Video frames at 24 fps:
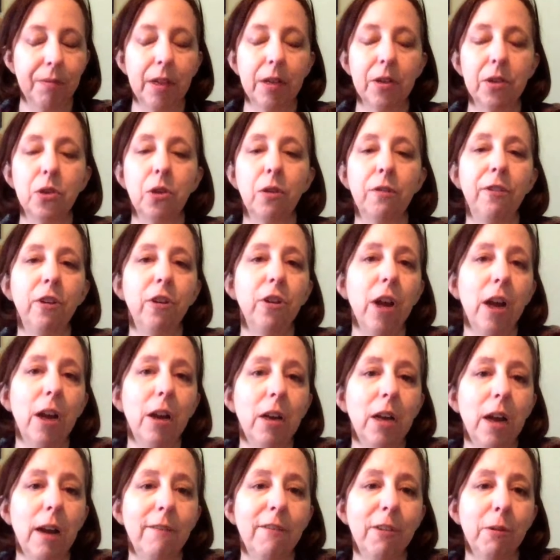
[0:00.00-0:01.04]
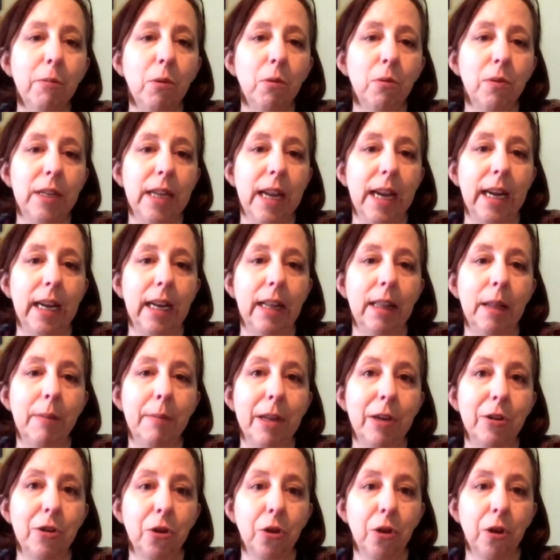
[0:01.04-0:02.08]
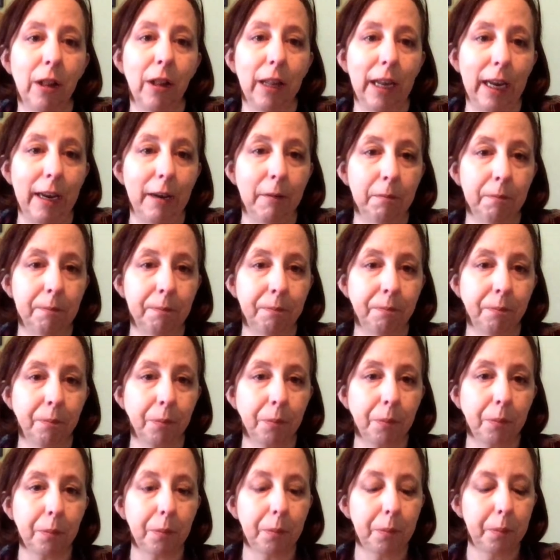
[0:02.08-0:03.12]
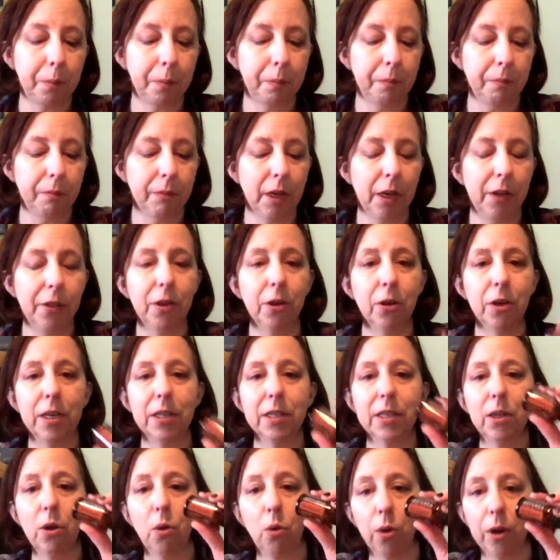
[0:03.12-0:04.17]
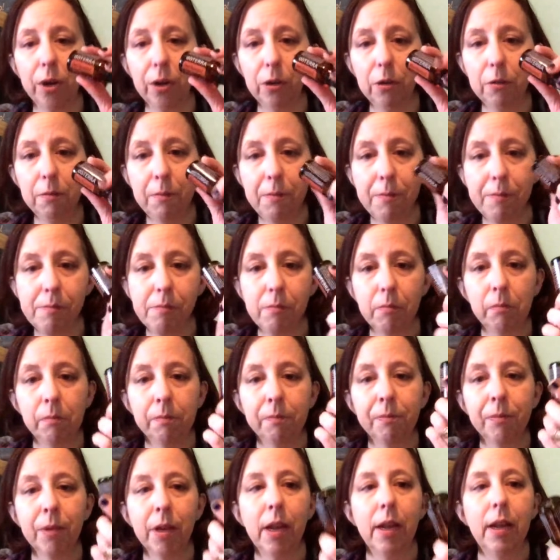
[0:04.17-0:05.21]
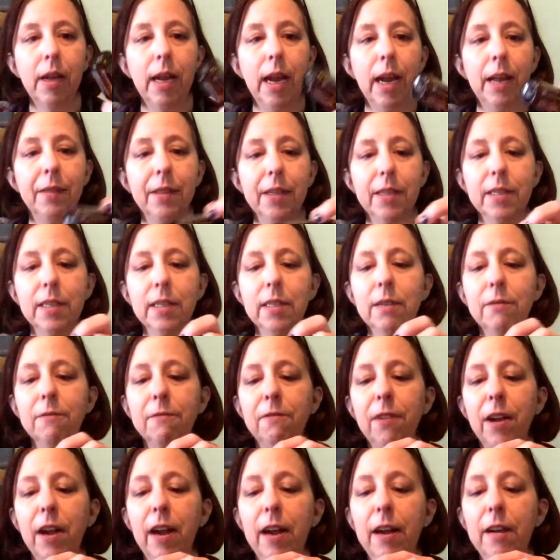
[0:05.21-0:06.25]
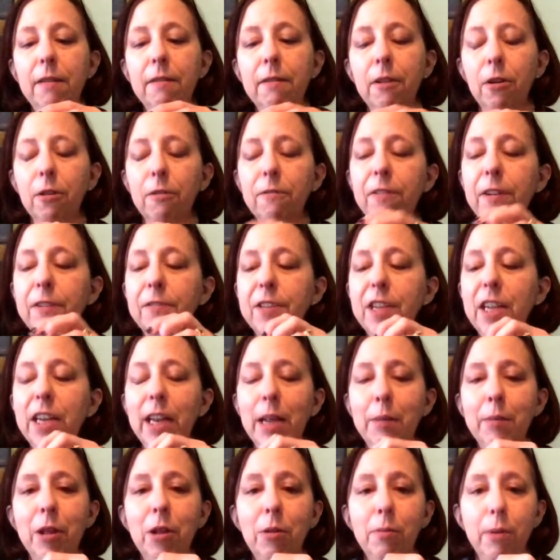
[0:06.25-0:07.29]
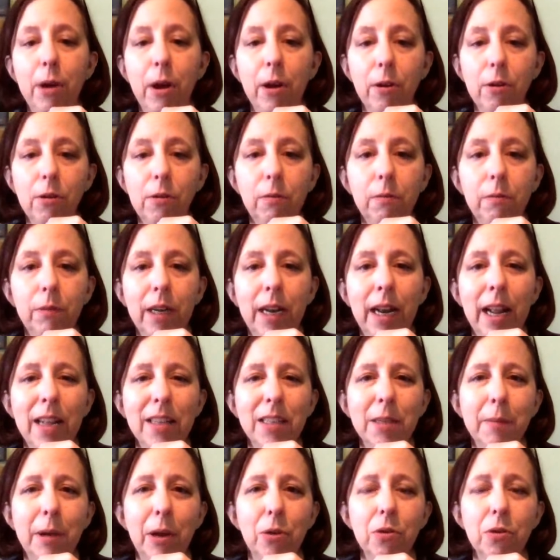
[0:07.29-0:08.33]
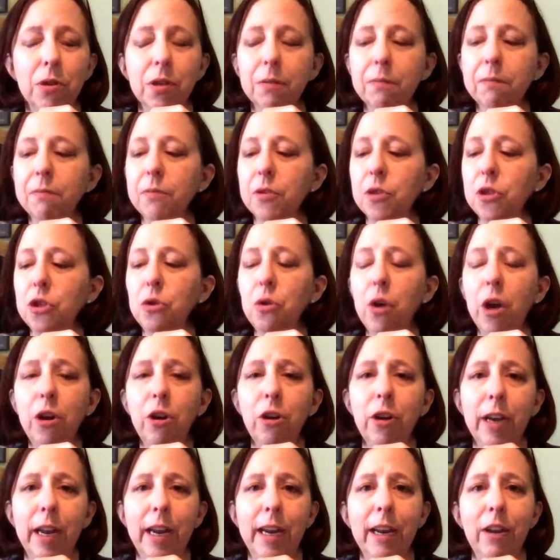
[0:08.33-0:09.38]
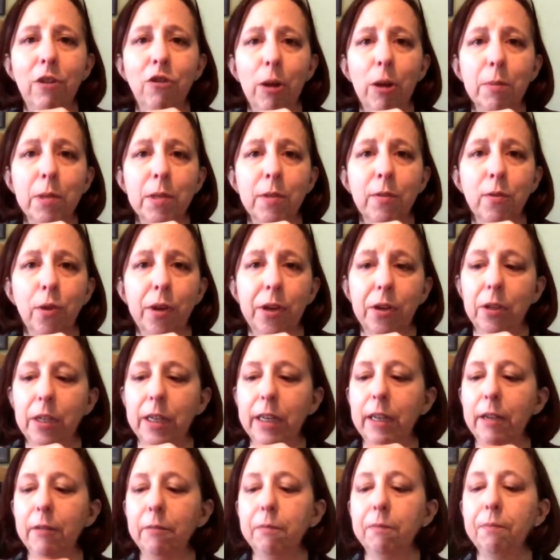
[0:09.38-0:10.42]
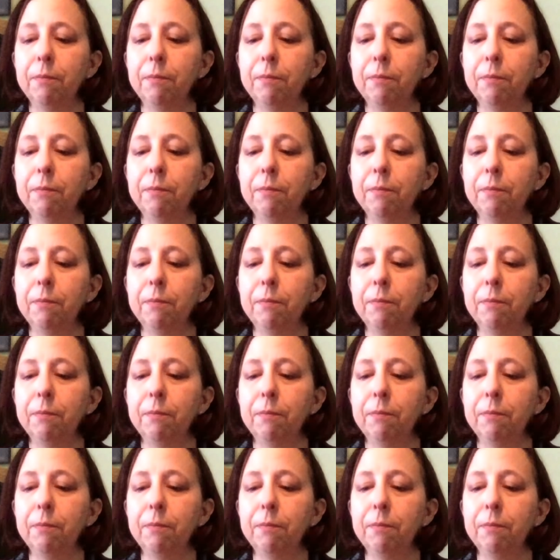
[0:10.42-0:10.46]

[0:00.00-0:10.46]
So if you're not comfortable with taking them internally, there is the oil. And this is a 15 ml bottle. It has about 280 drops of oil in it.